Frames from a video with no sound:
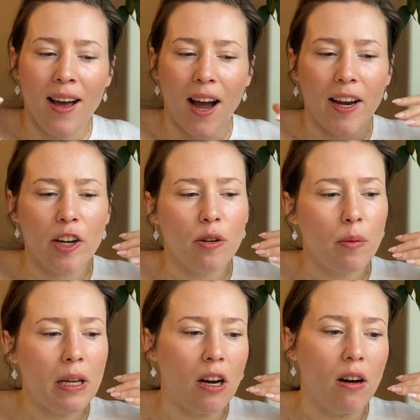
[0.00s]
I know
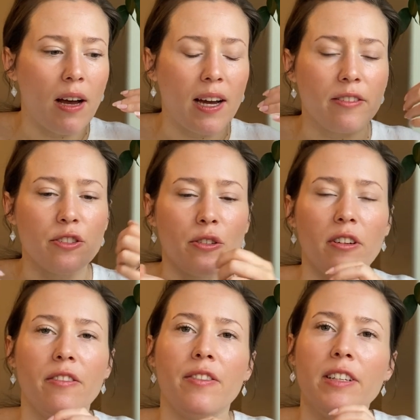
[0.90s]
we all have sort
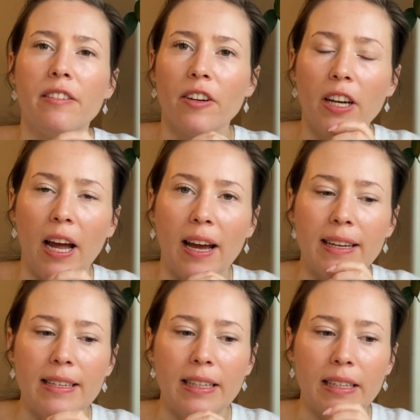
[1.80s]
of different
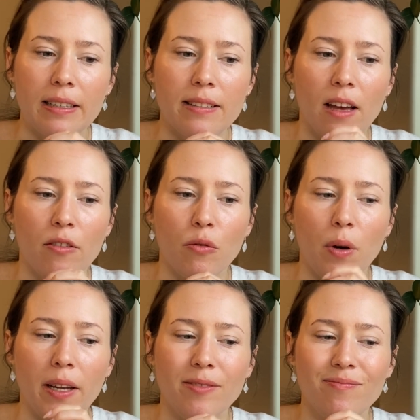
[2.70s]
ideas of
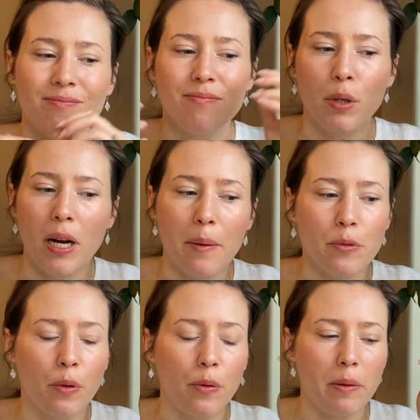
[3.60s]

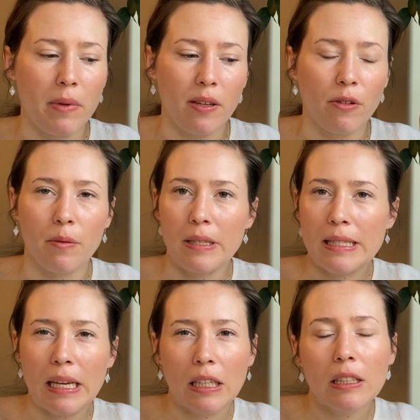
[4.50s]
perhaps what we mean when we
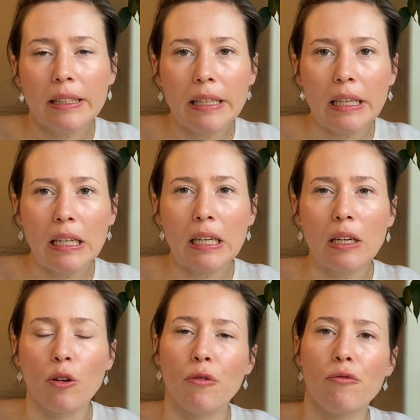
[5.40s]
say clean
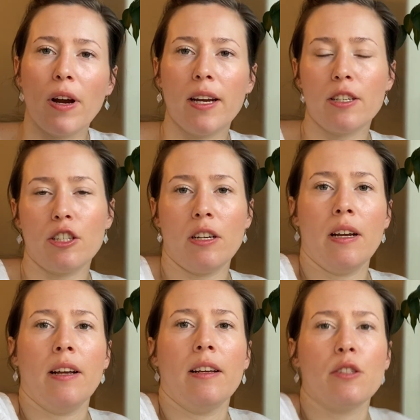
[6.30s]
or fresh.
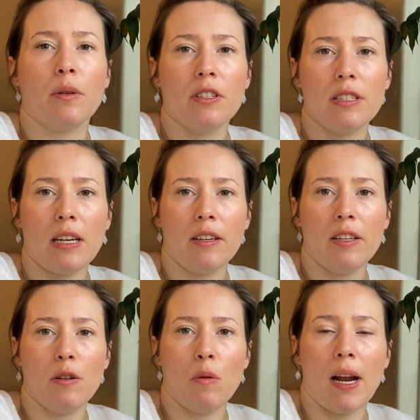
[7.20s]
So I'll just tell
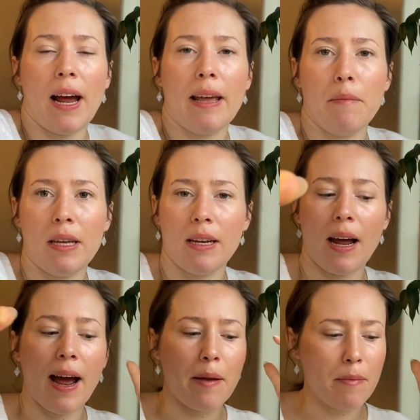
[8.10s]
you what I mean.
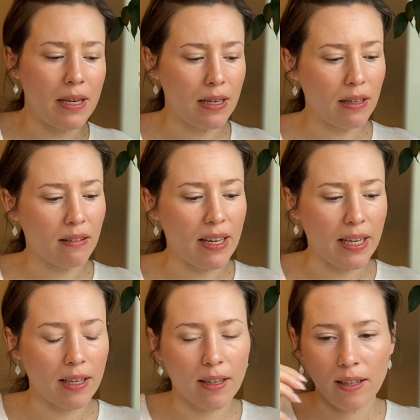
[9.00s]
I mean
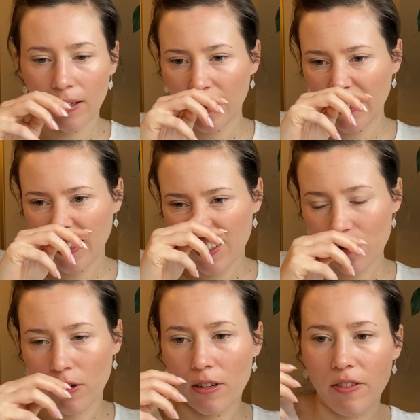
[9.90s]
like
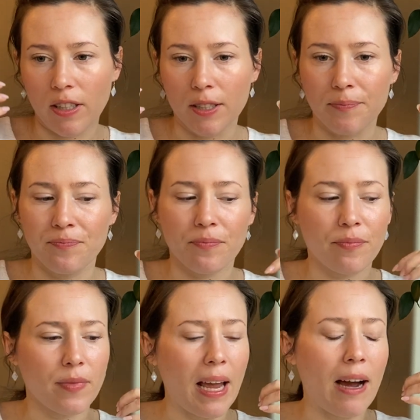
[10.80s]
sort of a
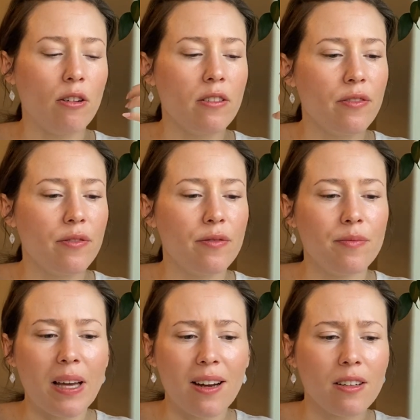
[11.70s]
out
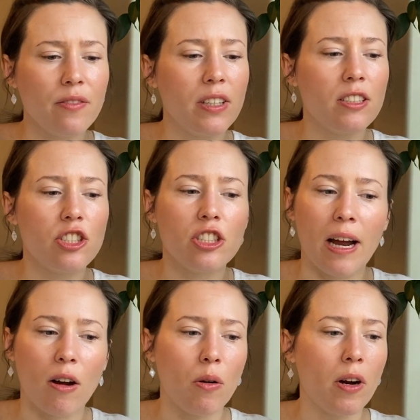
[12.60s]
of the
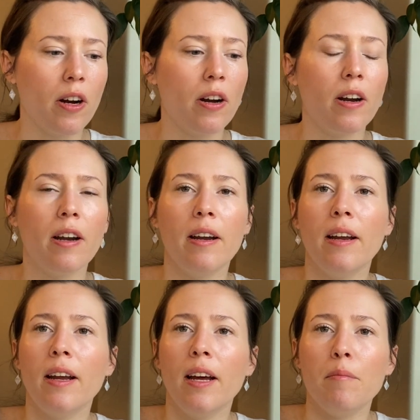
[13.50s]
shower,
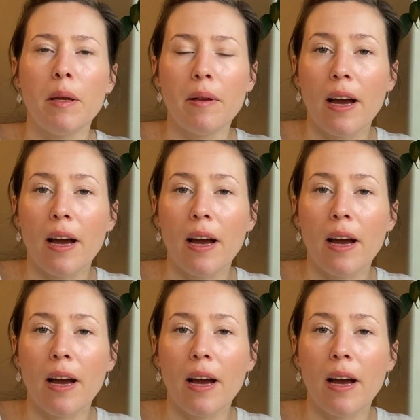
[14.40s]
maybe